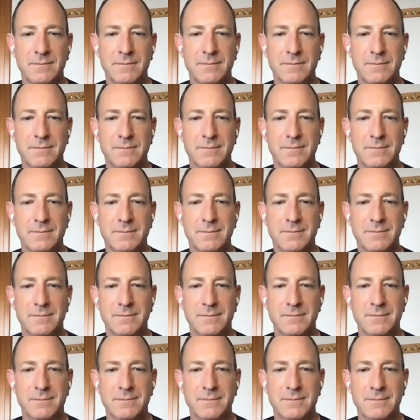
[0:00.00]

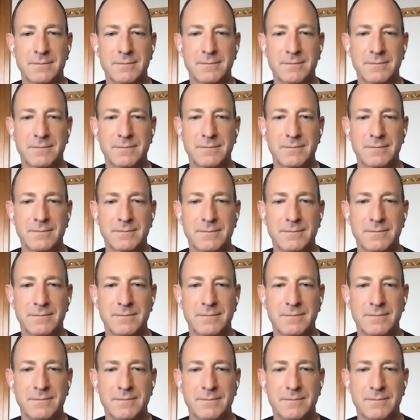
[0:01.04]

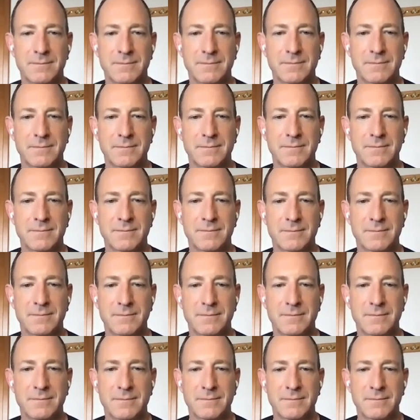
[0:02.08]

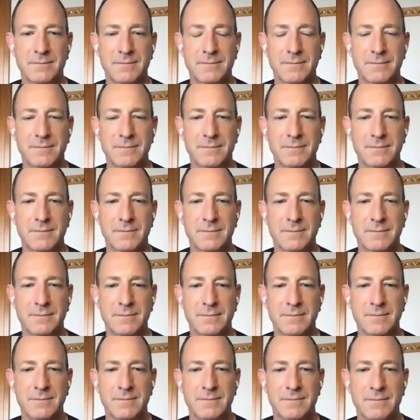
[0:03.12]

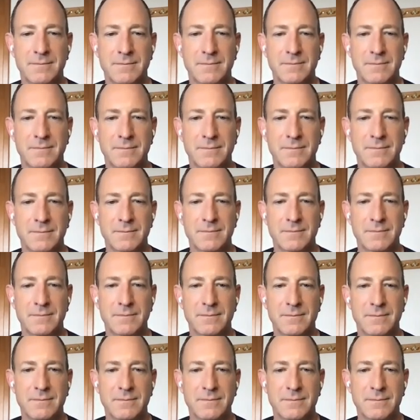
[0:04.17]

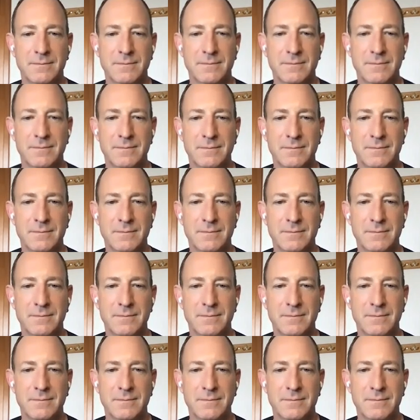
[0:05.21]
(silent)